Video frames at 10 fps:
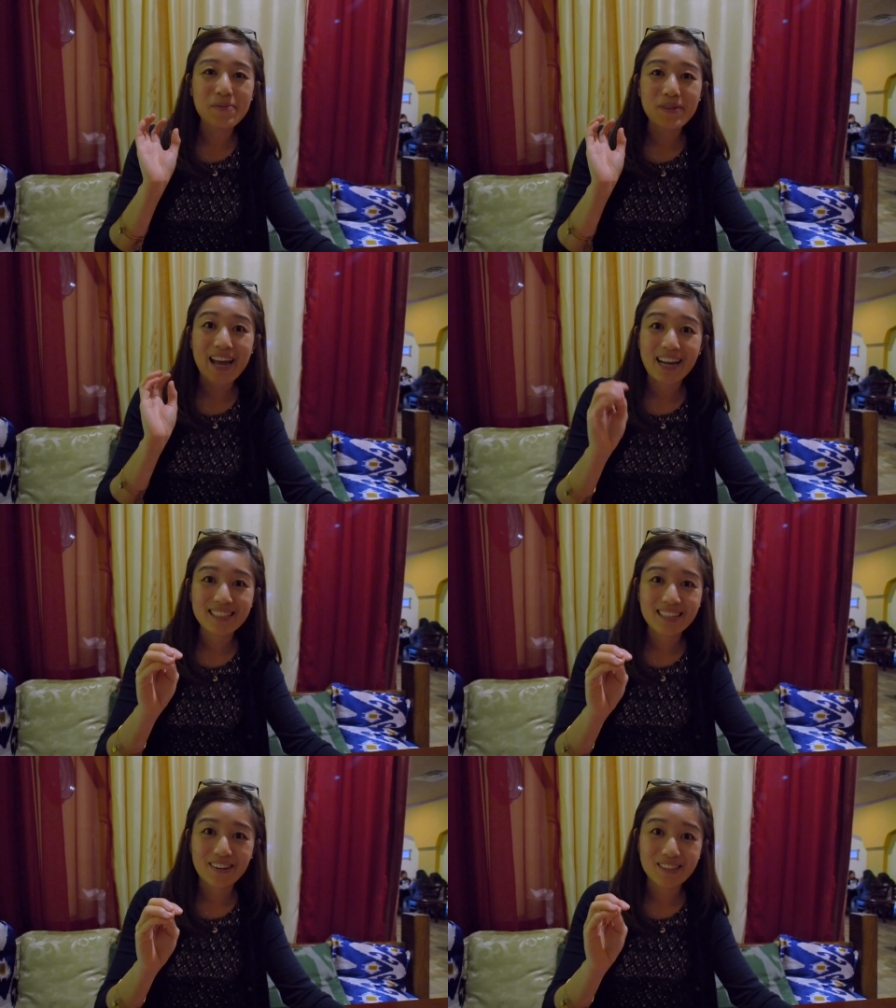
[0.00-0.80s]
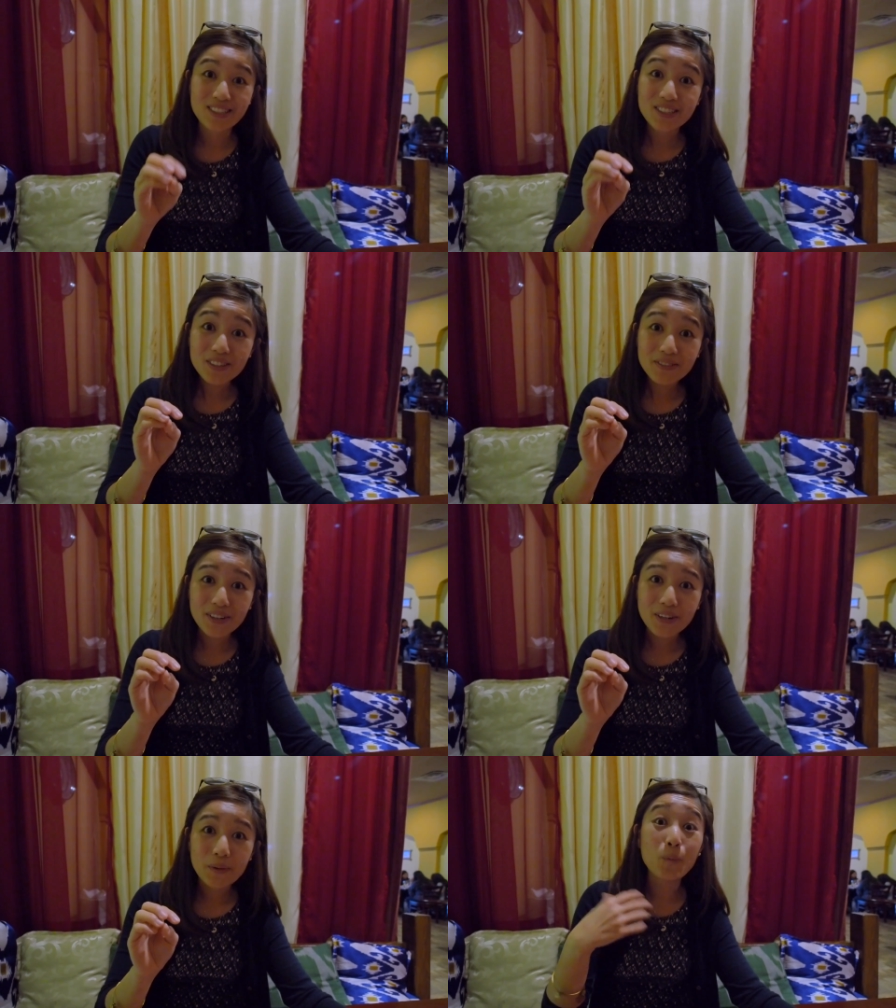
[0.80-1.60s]
When we asked our
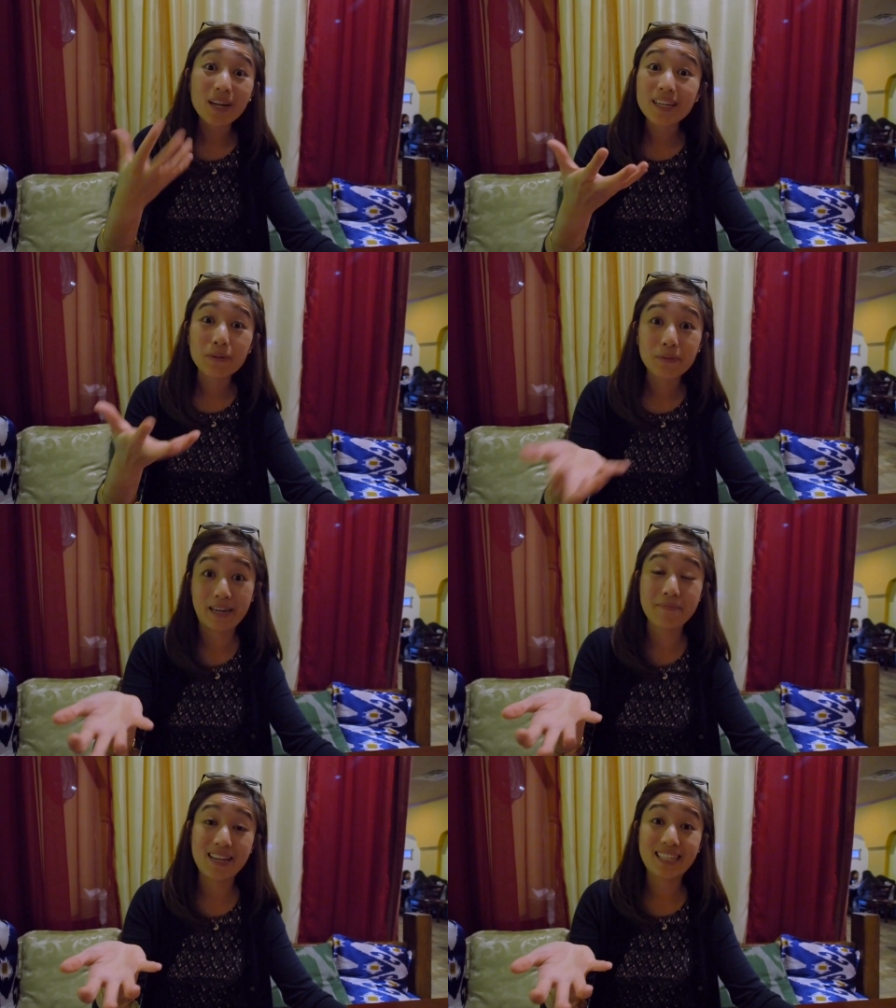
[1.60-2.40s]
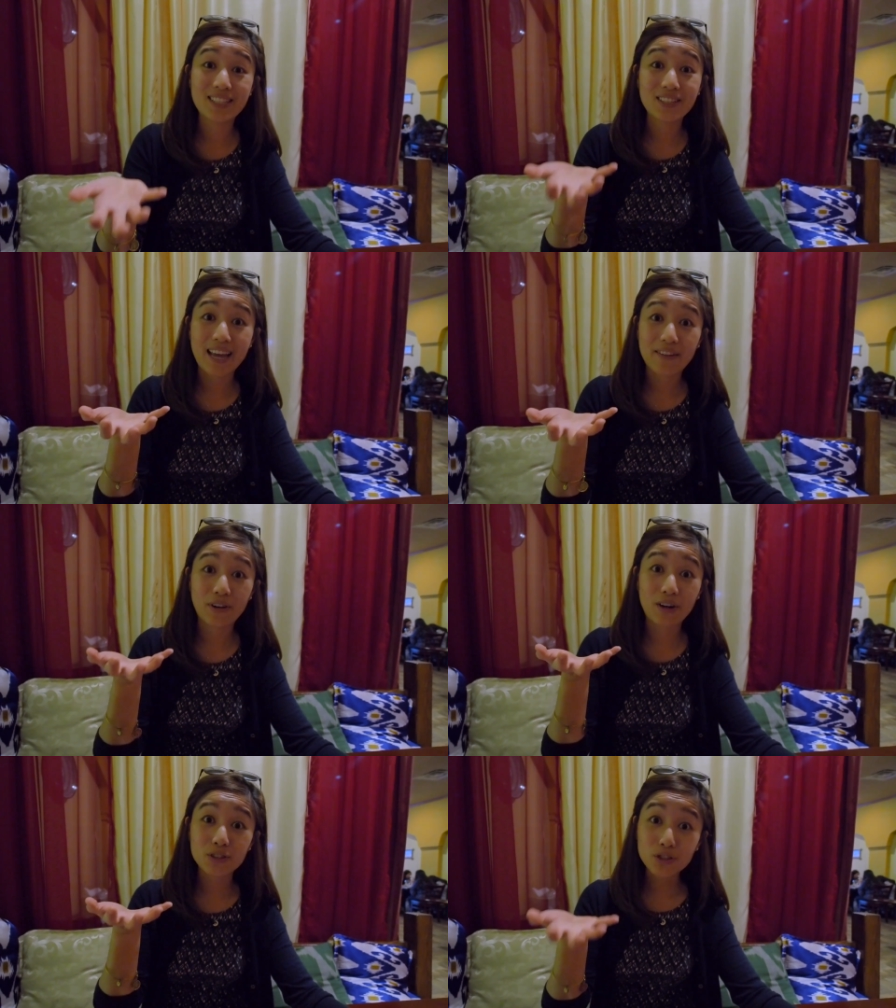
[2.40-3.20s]
server what he would recommend us to get
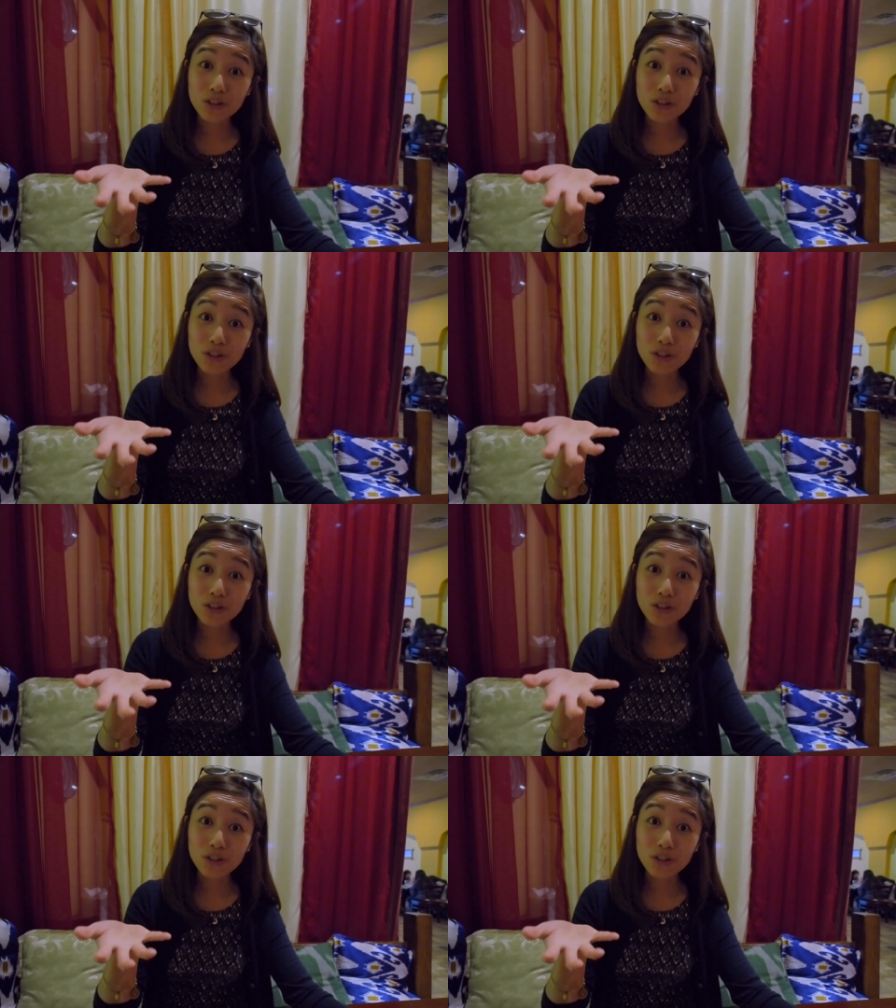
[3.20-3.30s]
for our